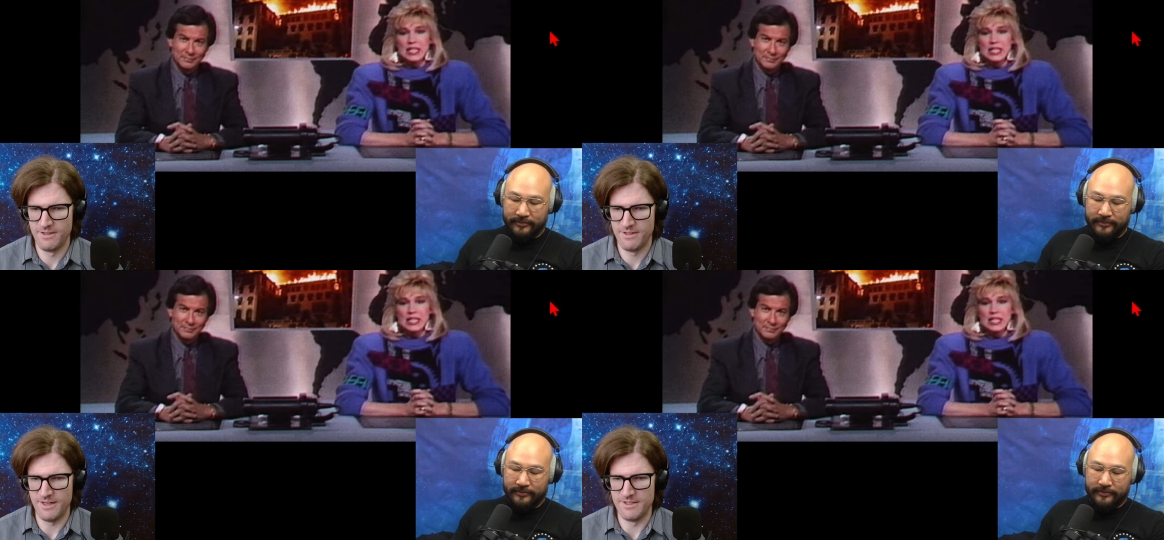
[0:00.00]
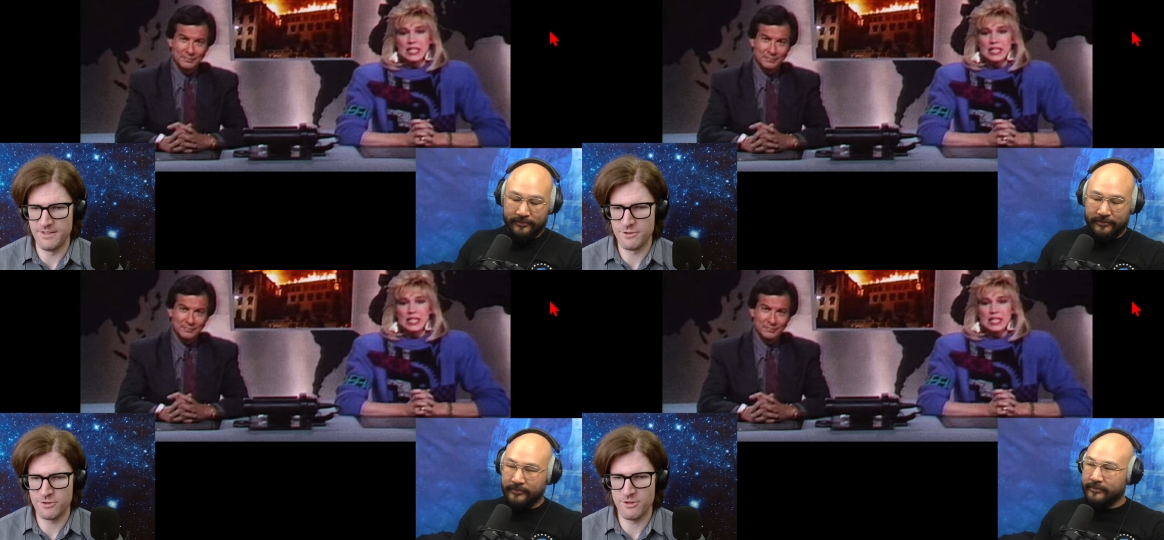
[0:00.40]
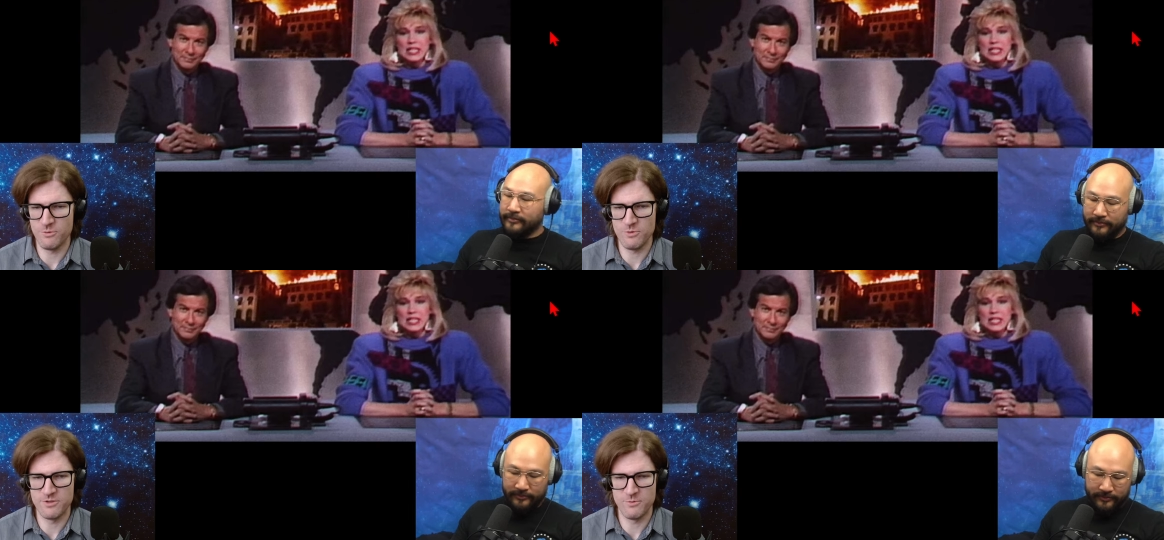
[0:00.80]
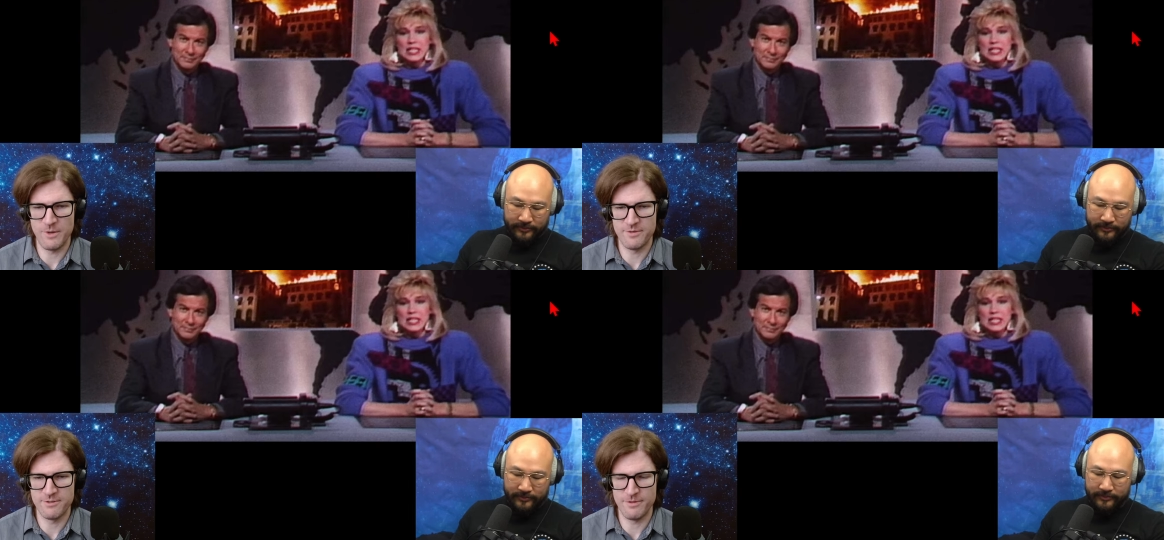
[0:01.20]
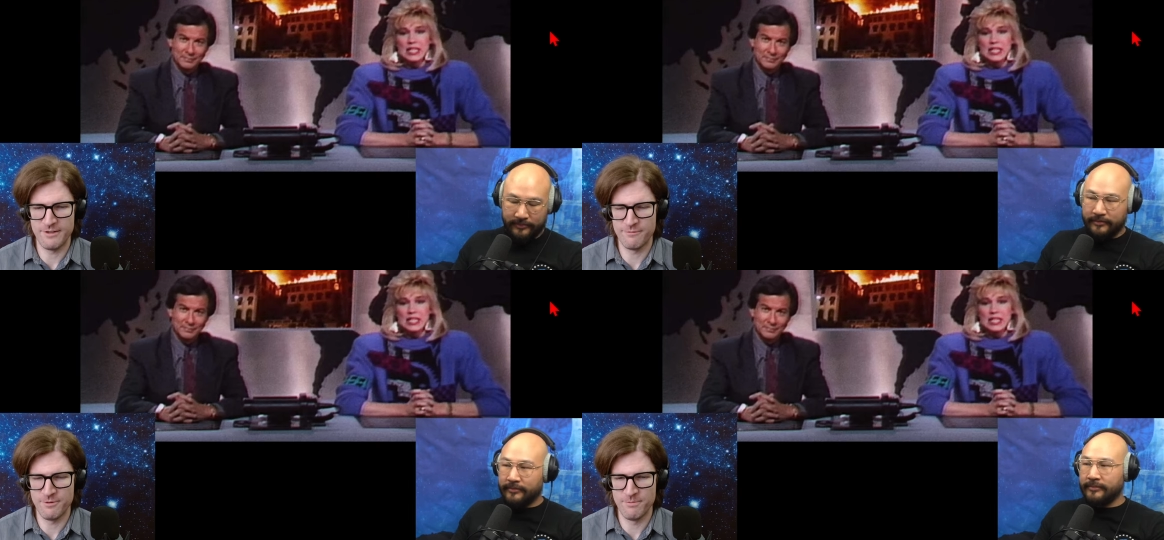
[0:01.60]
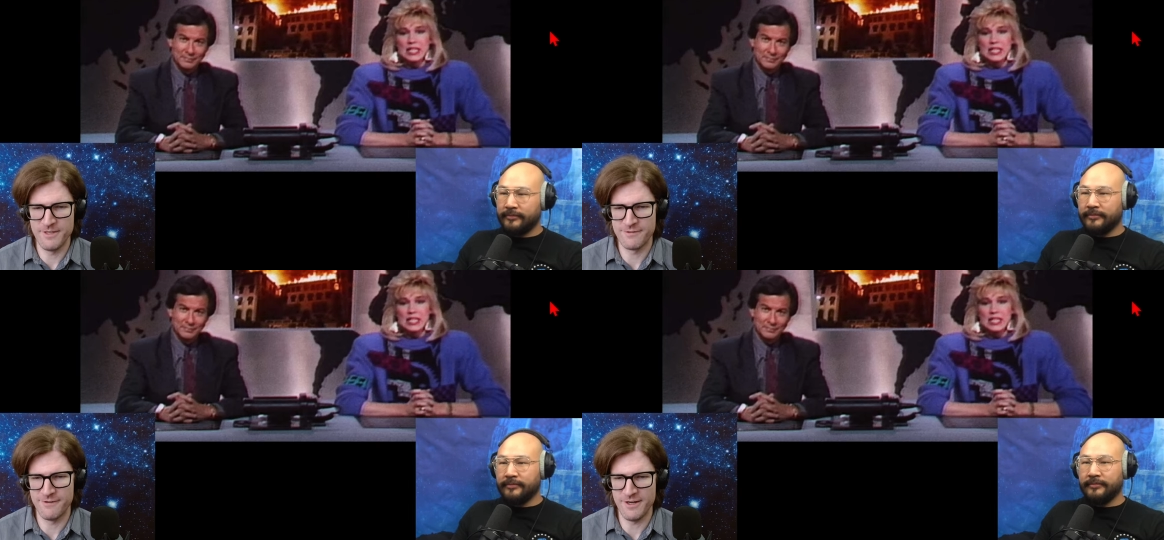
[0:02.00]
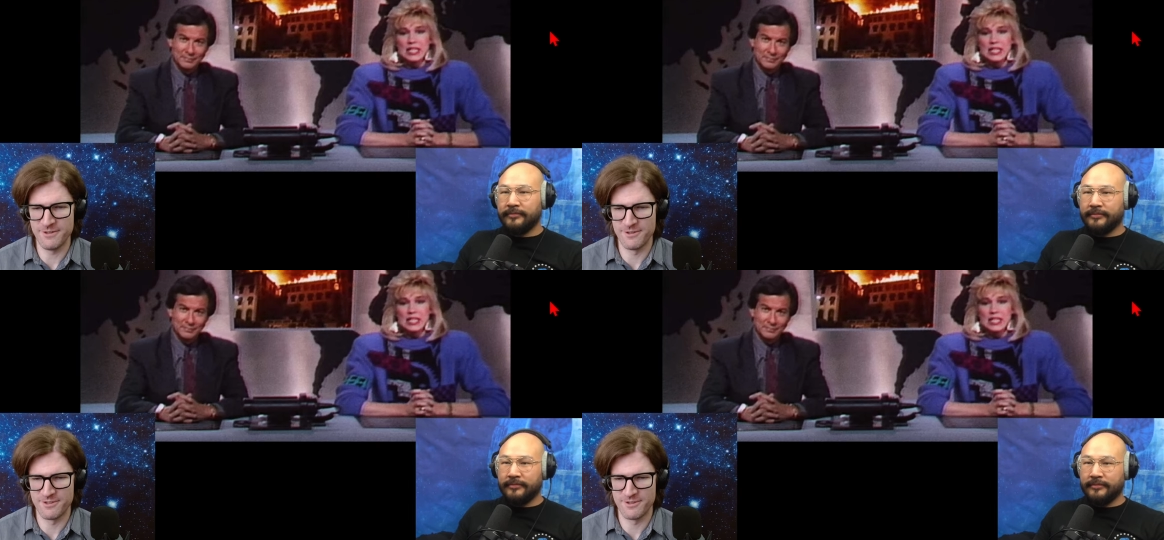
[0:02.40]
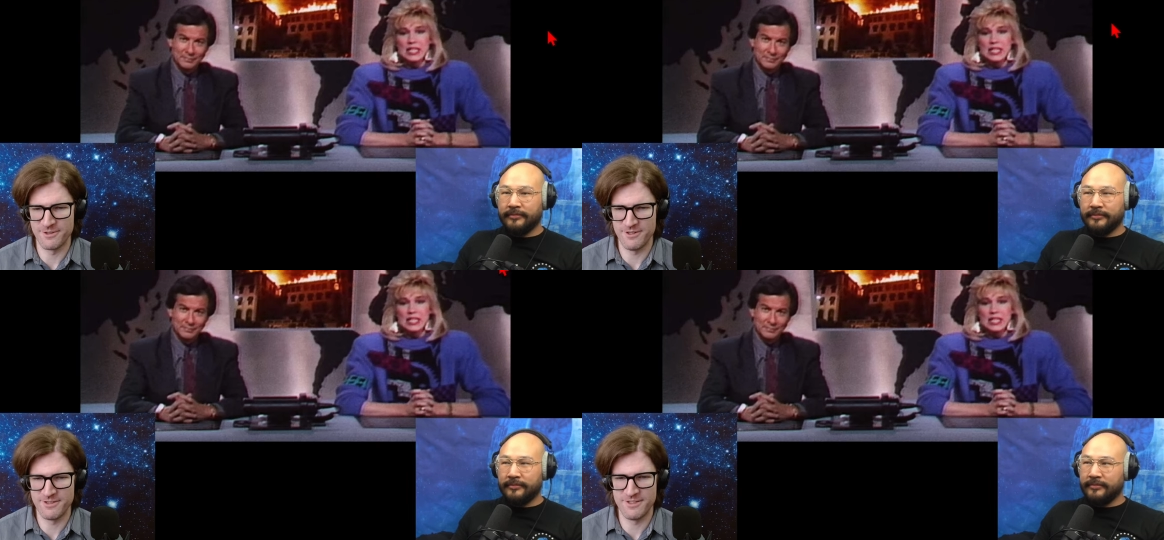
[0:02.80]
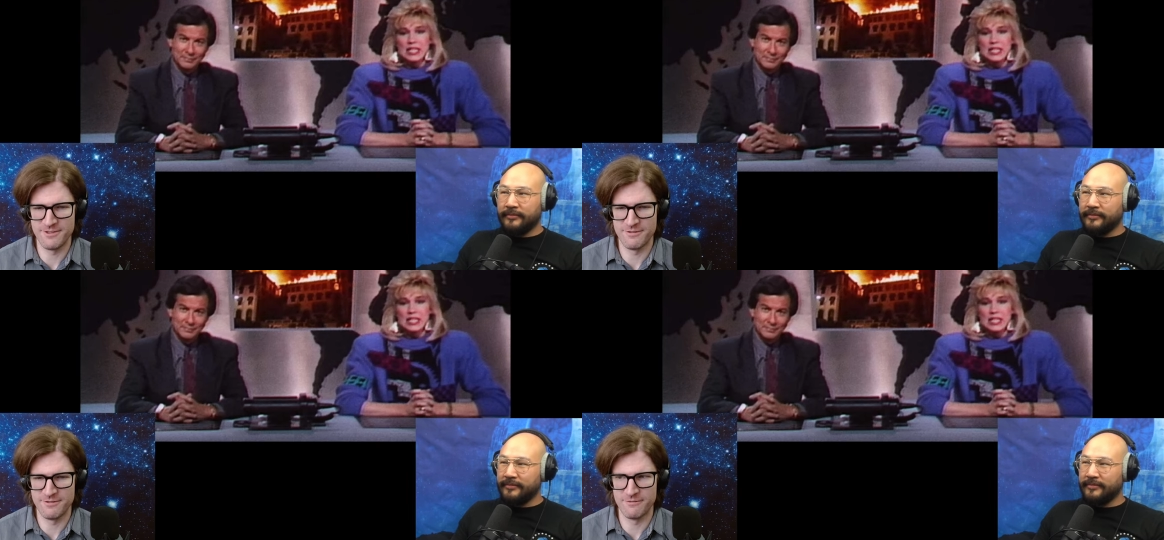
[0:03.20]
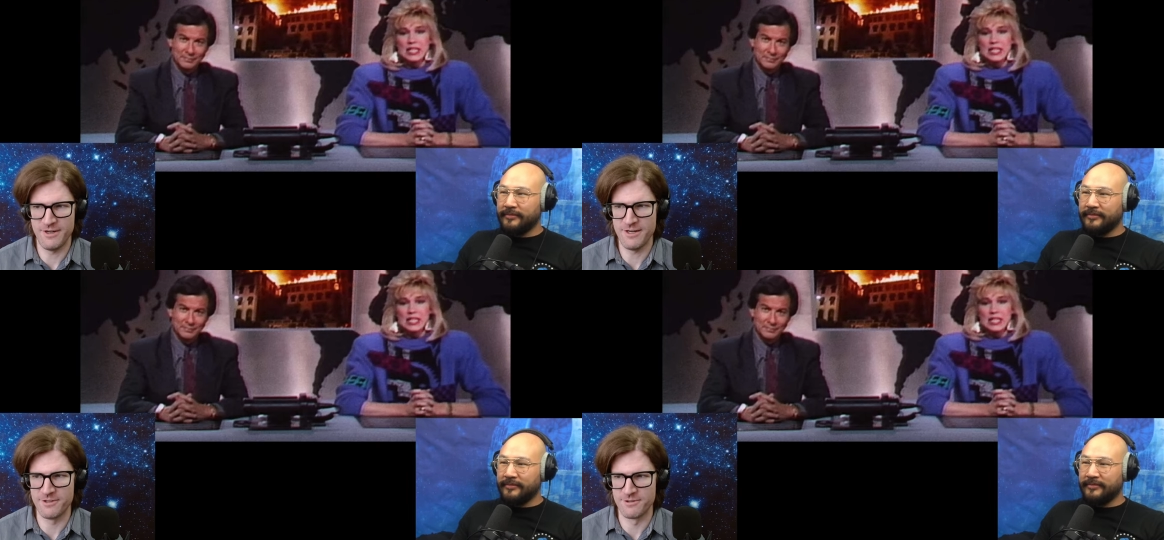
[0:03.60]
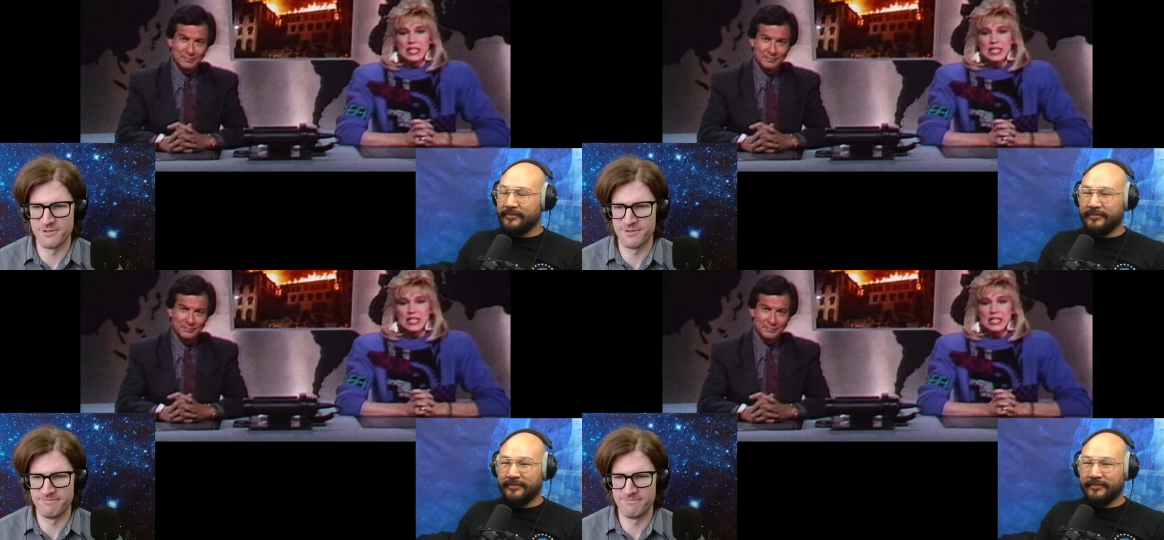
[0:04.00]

Speaker 1: And then the Star Wars weapons platform misfires, causes fires.